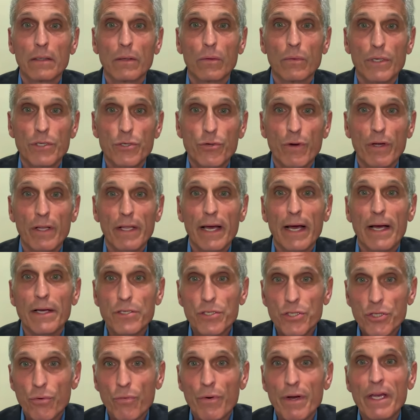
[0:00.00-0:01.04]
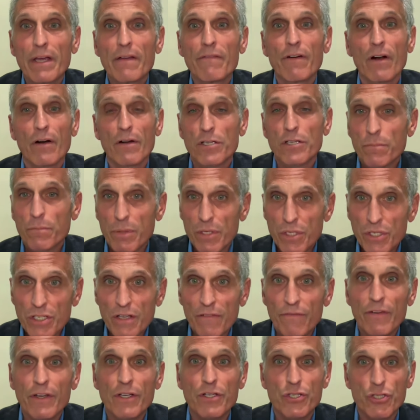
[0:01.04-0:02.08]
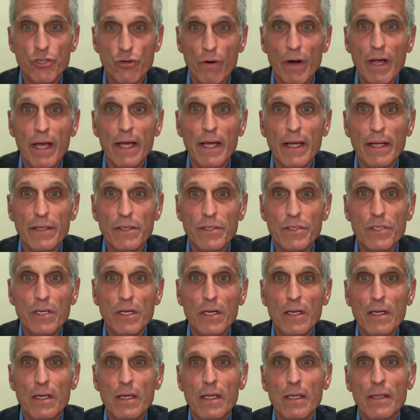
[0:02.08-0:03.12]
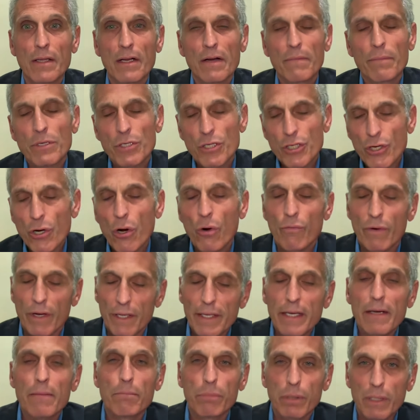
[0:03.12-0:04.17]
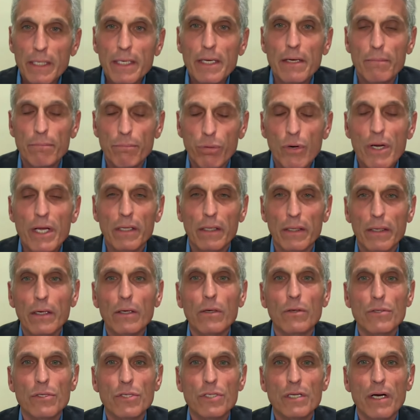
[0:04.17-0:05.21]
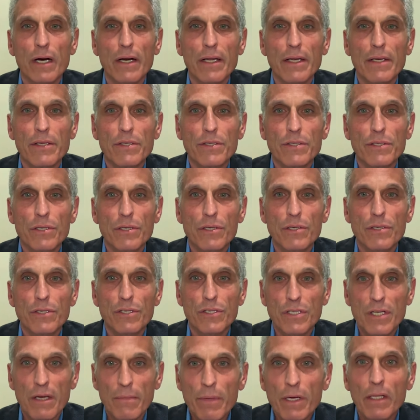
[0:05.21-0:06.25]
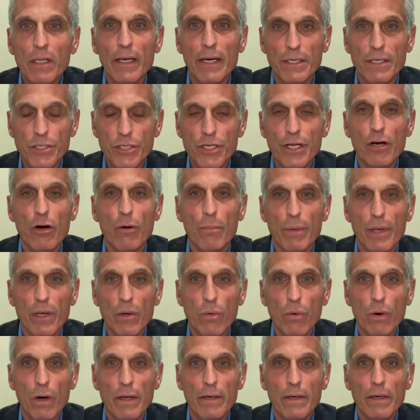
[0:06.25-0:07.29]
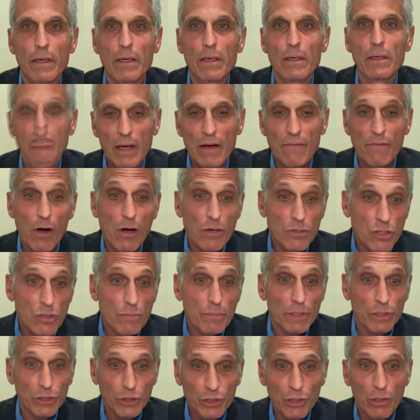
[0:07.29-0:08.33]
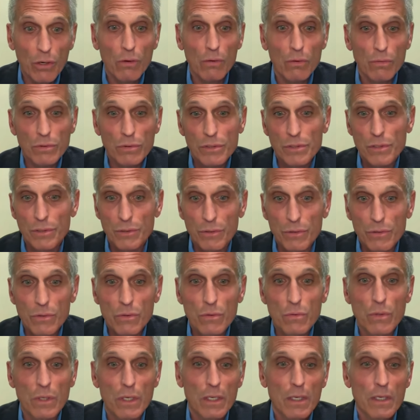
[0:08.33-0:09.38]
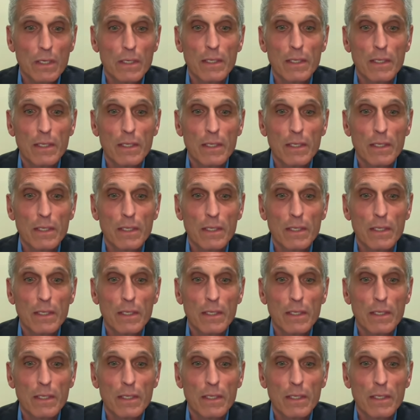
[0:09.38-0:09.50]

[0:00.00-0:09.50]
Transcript: which really has three very specific strains that have been shown really in pre- preclinical studies to stimulate GLP-1, have also been shown to